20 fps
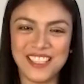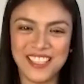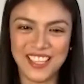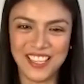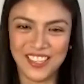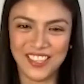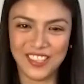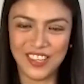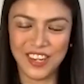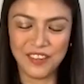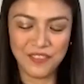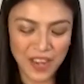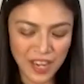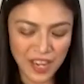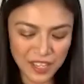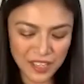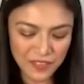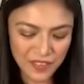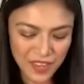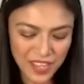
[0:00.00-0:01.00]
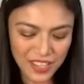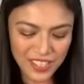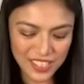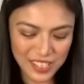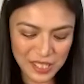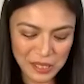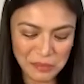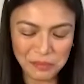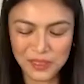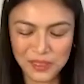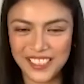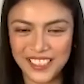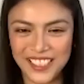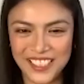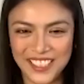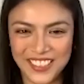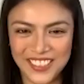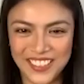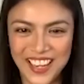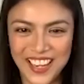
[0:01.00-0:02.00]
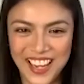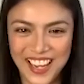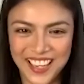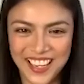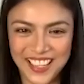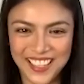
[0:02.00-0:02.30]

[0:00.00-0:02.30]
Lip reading: dinner. A very, very simple dinner, yeah.